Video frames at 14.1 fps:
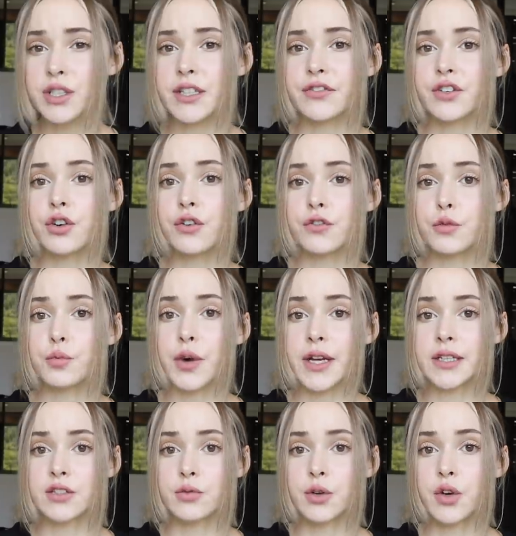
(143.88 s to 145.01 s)
difficult for
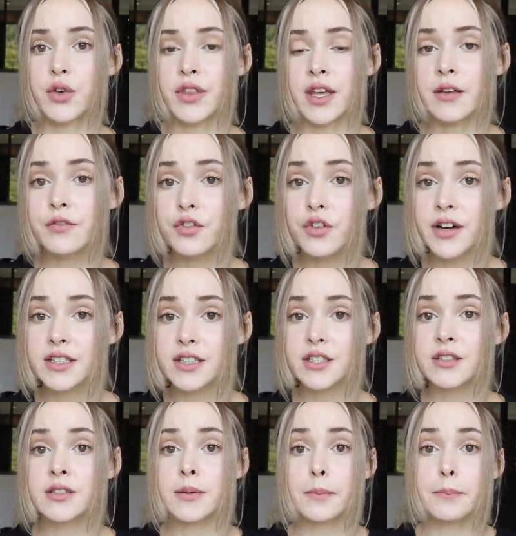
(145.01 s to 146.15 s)
brands to work with
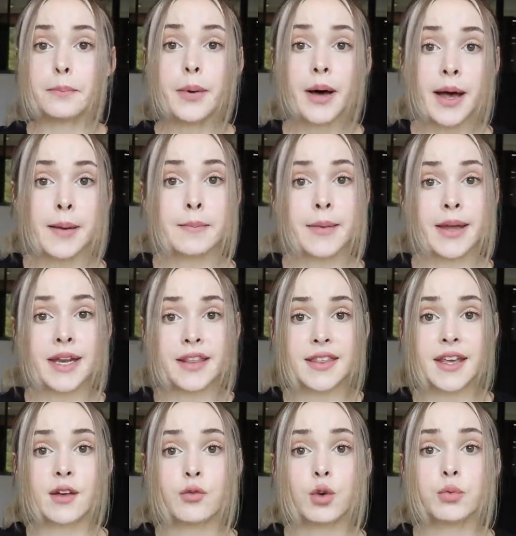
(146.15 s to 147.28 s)
influencers, but many
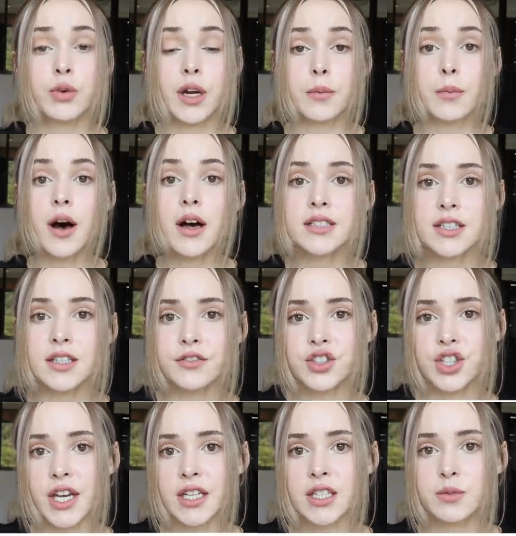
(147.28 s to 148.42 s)
think it will bring a positive
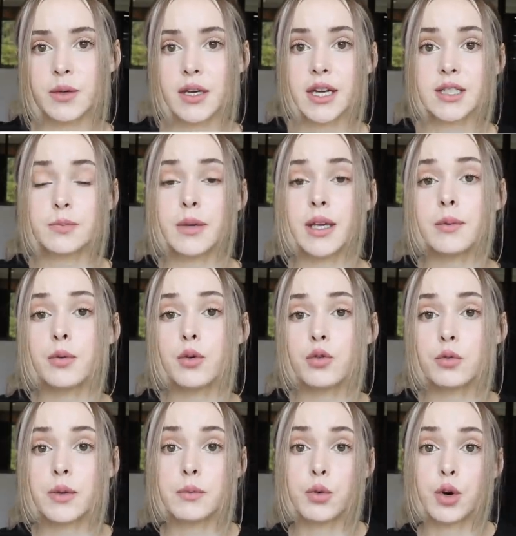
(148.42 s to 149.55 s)
change because people
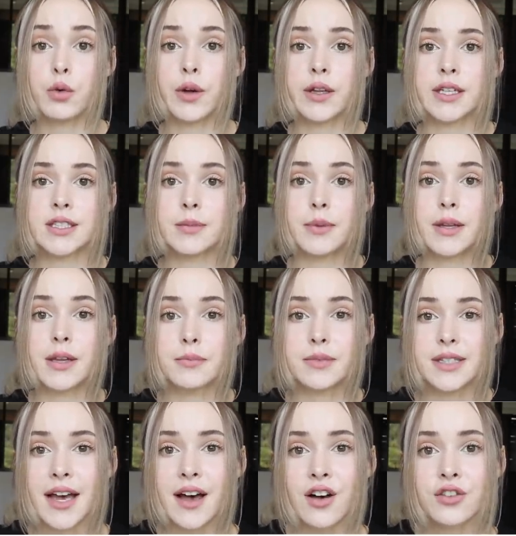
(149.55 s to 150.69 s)
will be more willing to be
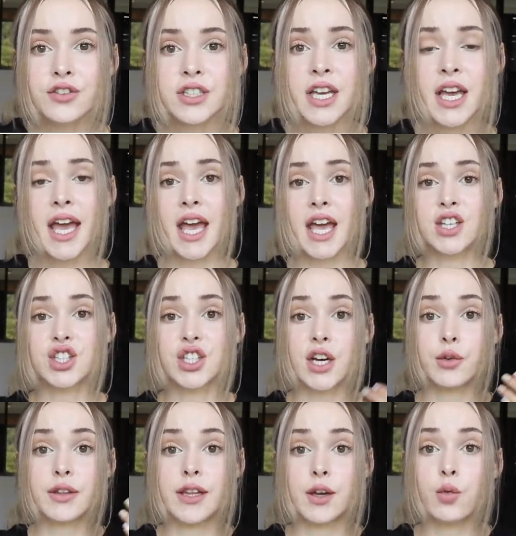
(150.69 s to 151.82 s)
themselves and share
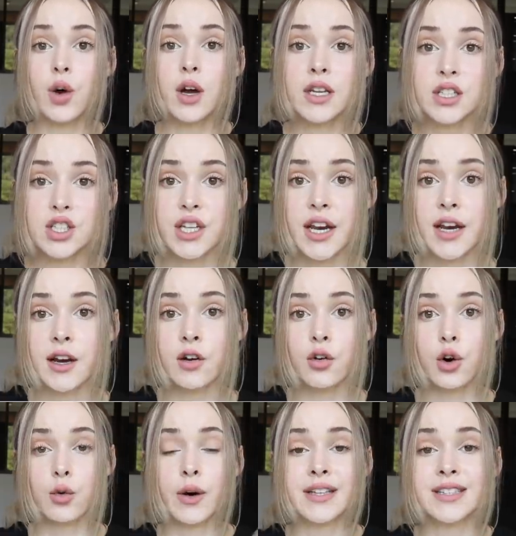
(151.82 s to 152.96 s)
what they want to share
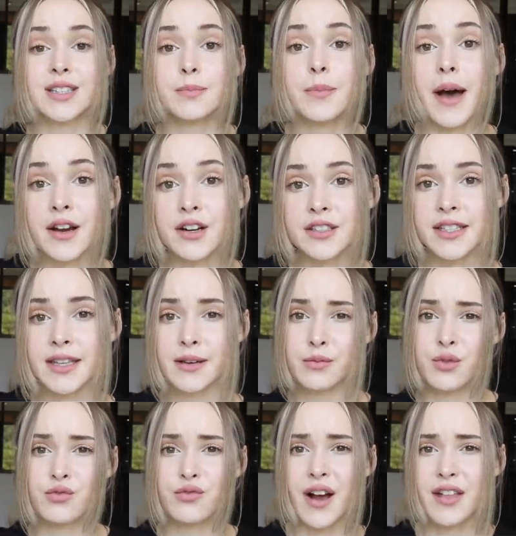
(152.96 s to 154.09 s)
or what inspires
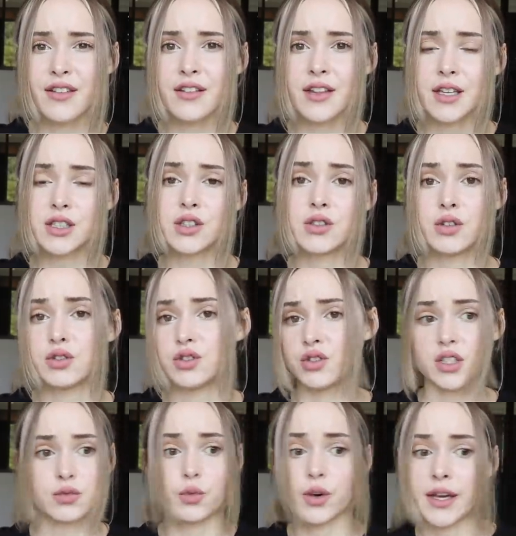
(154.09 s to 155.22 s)
them, rather than
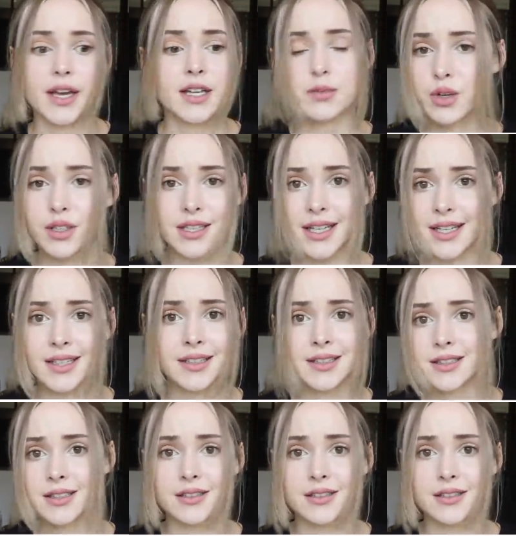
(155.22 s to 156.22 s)
just what gets more likes.